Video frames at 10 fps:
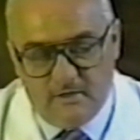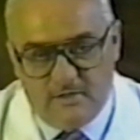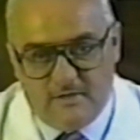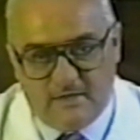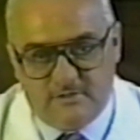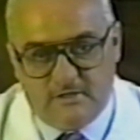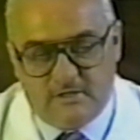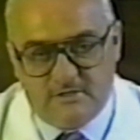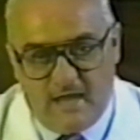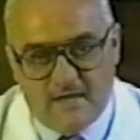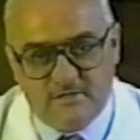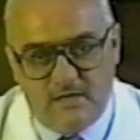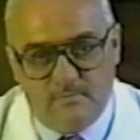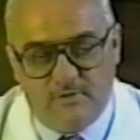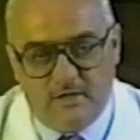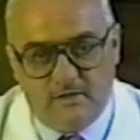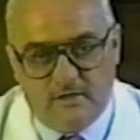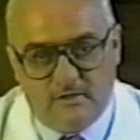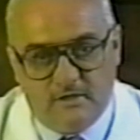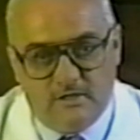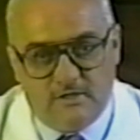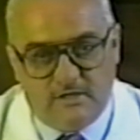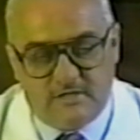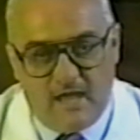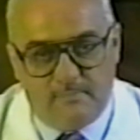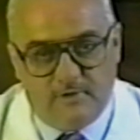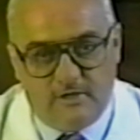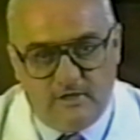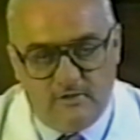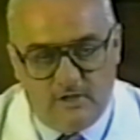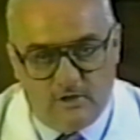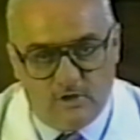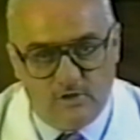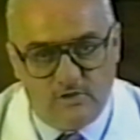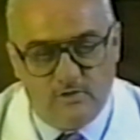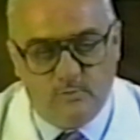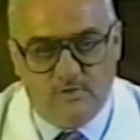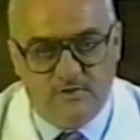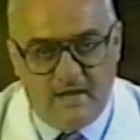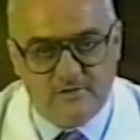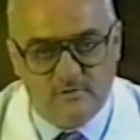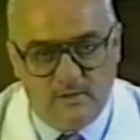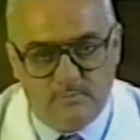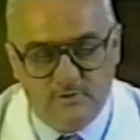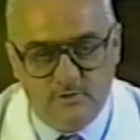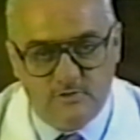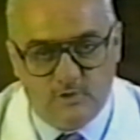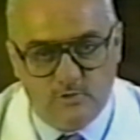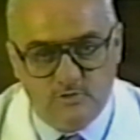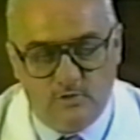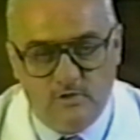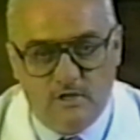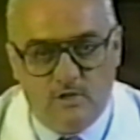That's the exact same thing that is happening in the earth with naturally produced ozone,